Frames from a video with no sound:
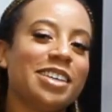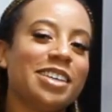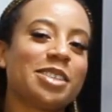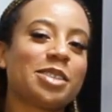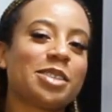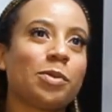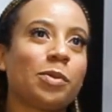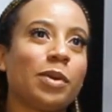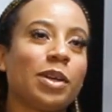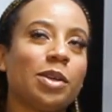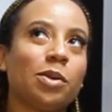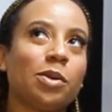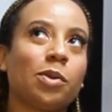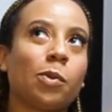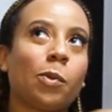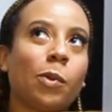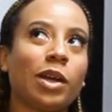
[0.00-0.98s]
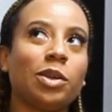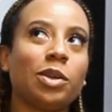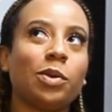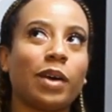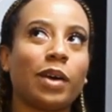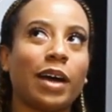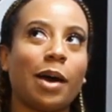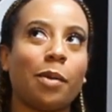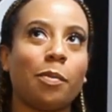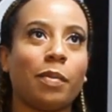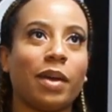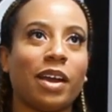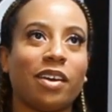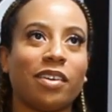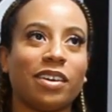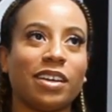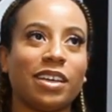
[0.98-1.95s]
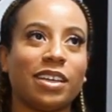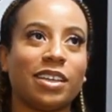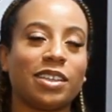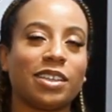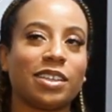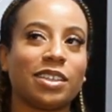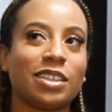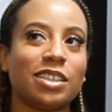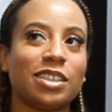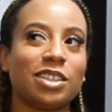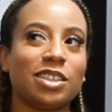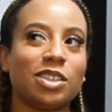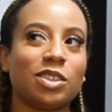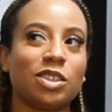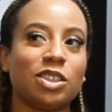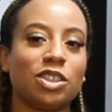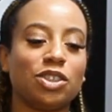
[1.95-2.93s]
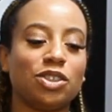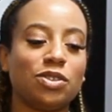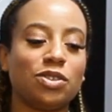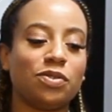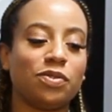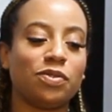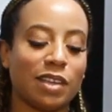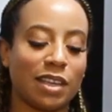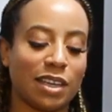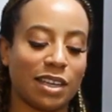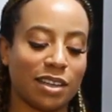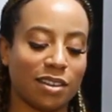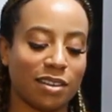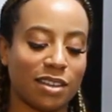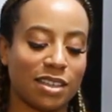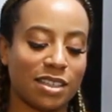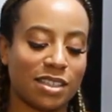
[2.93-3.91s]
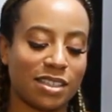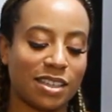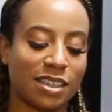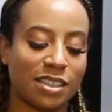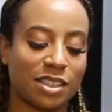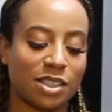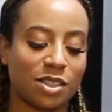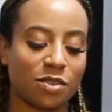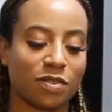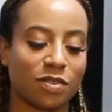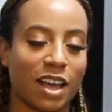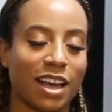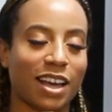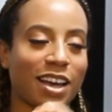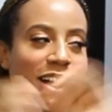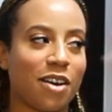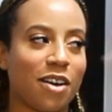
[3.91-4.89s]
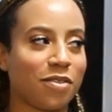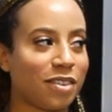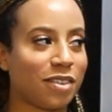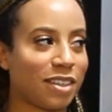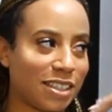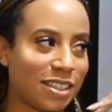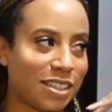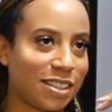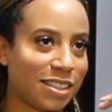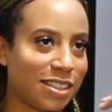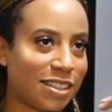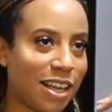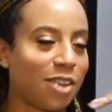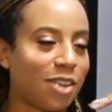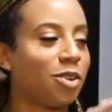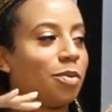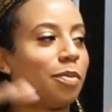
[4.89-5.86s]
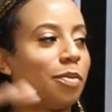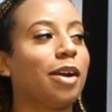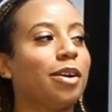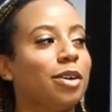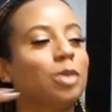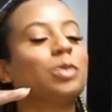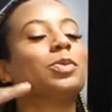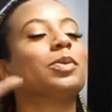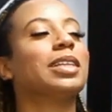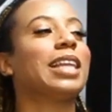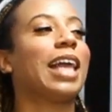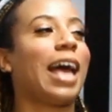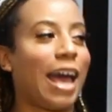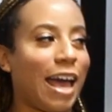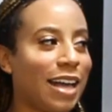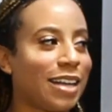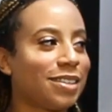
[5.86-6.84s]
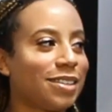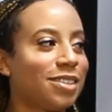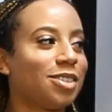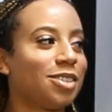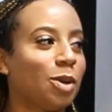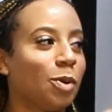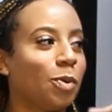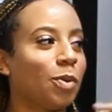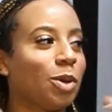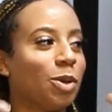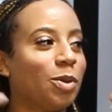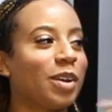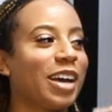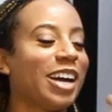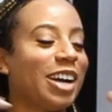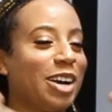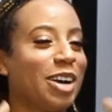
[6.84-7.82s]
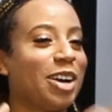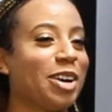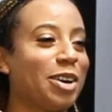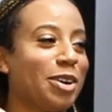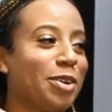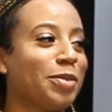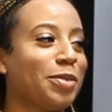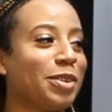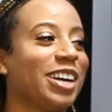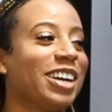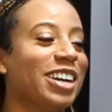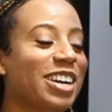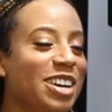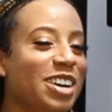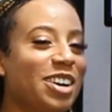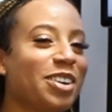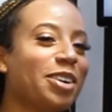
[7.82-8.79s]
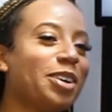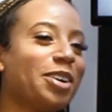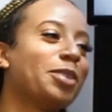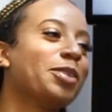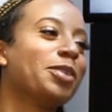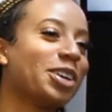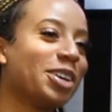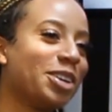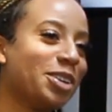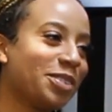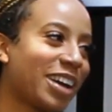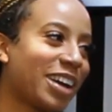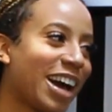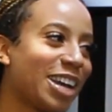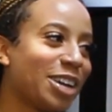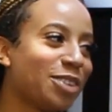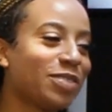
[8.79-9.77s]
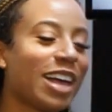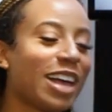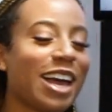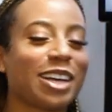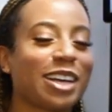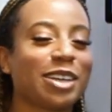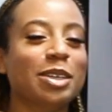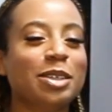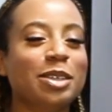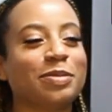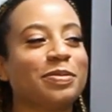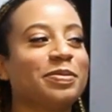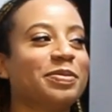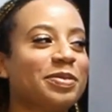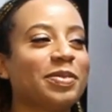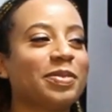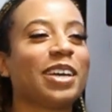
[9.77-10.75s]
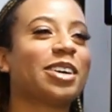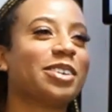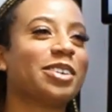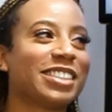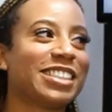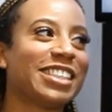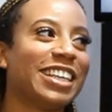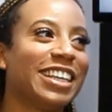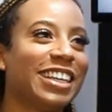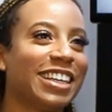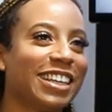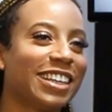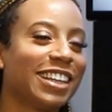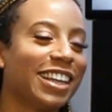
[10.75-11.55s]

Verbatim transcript: so when when you got married, did you feel a sense of like confidence that your marriage would last, or were you, or were you kind that of like, hilarious. Mm, "We gonna see"?